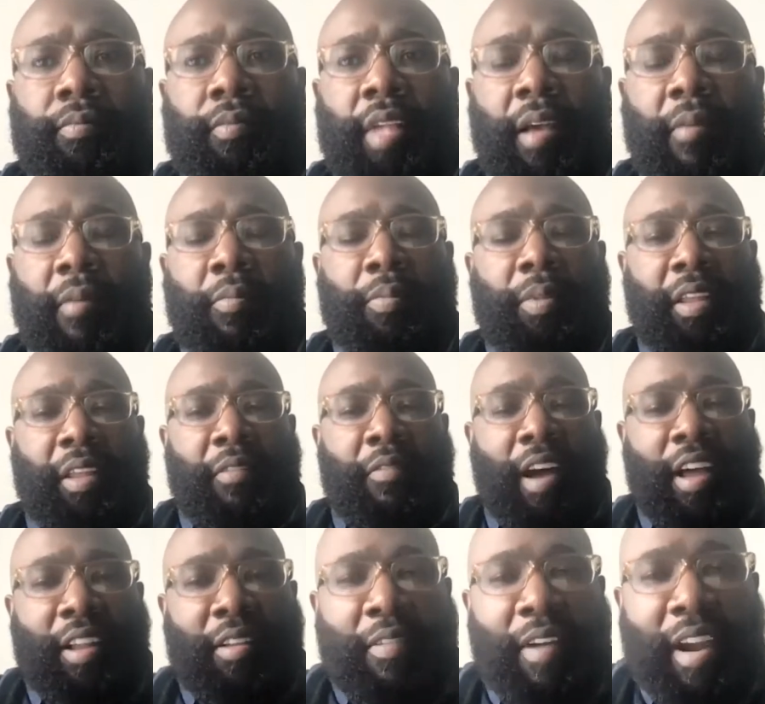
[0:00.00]
I believe
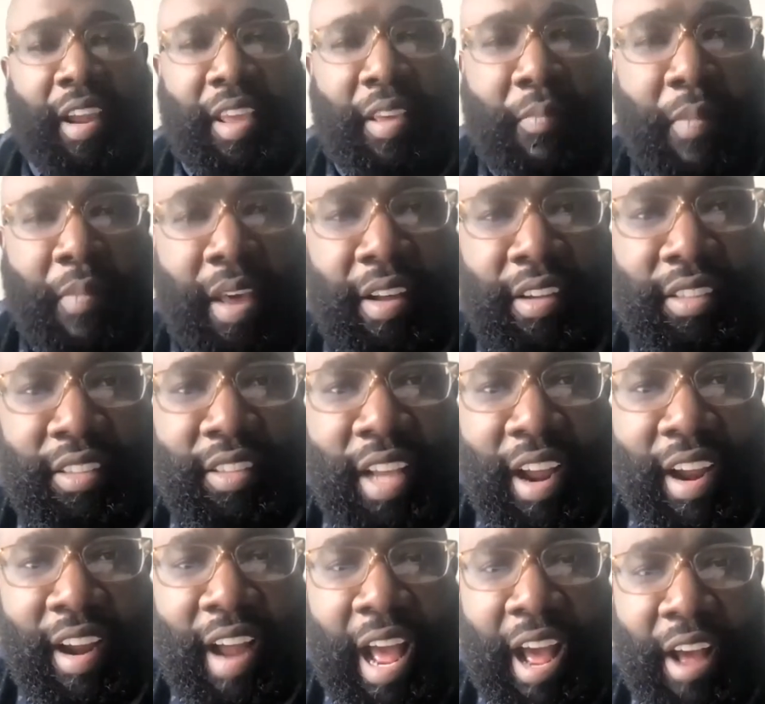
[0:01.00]
all of our emails
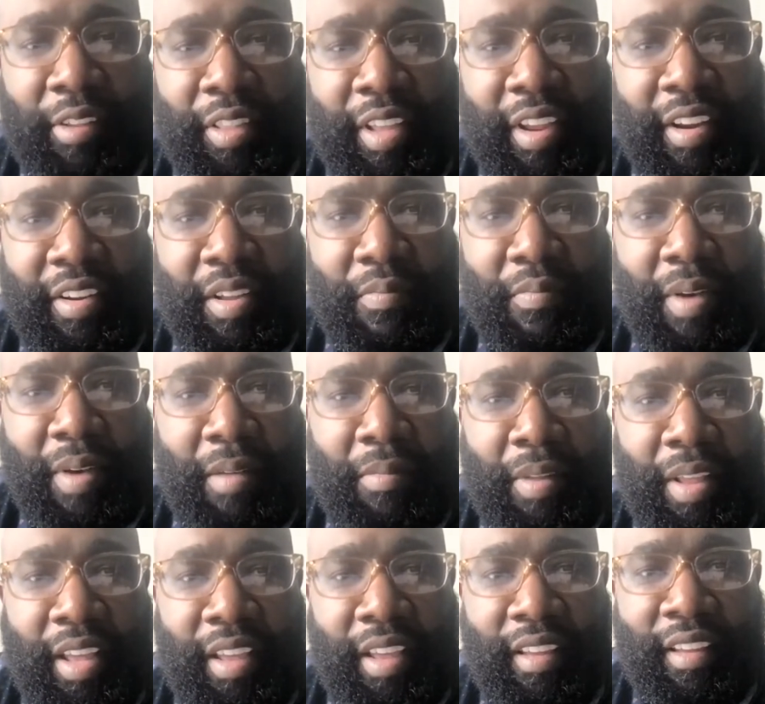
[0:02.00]
are out there in the
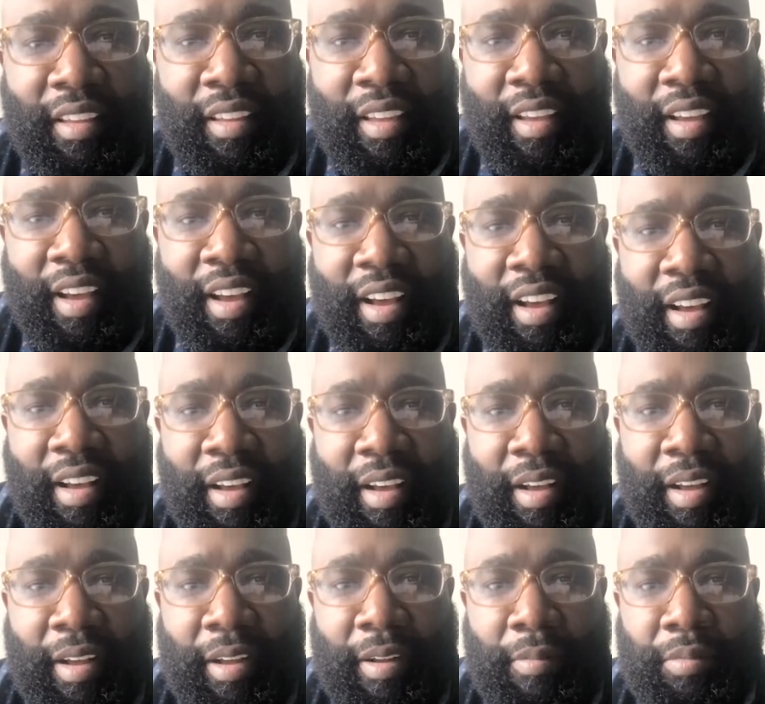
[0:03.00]
public.
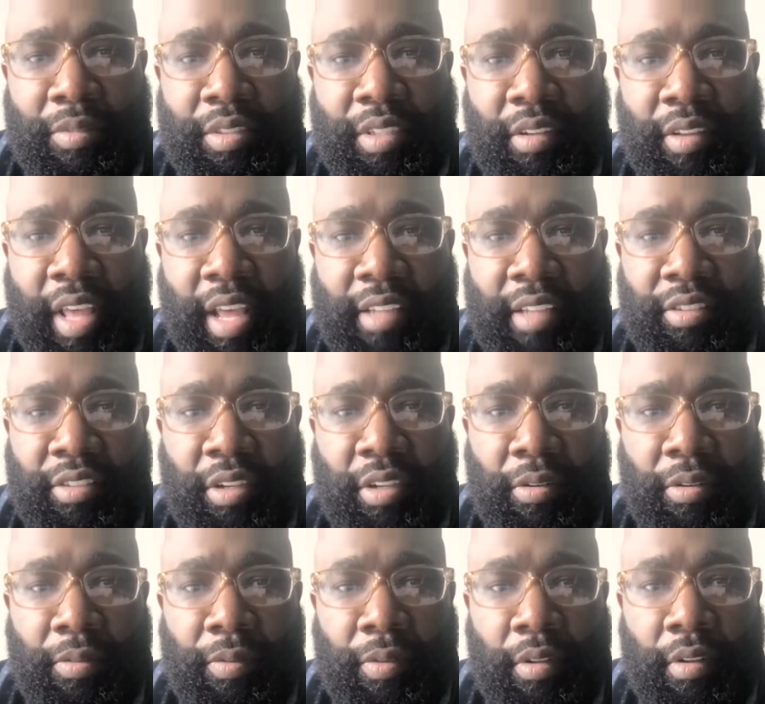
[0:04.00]

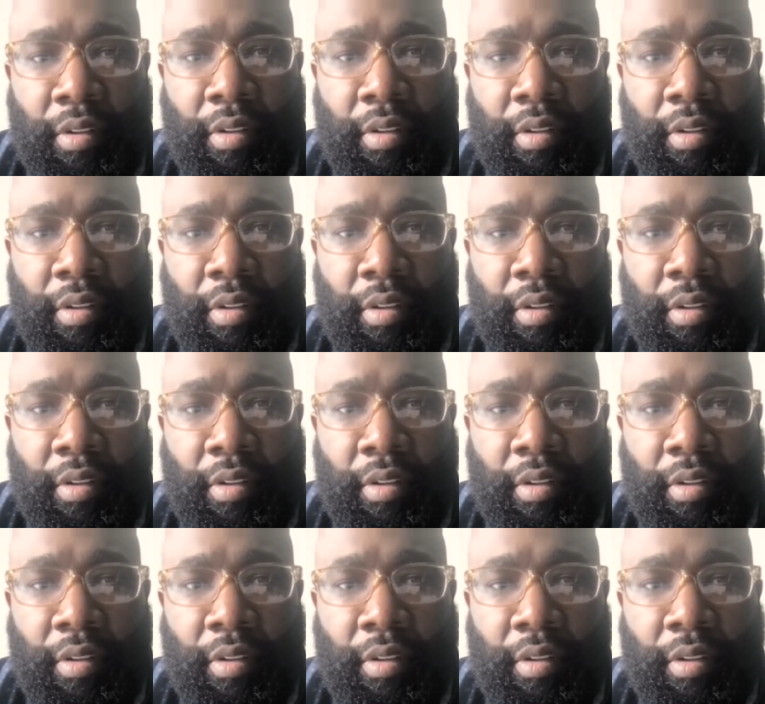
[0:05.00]
So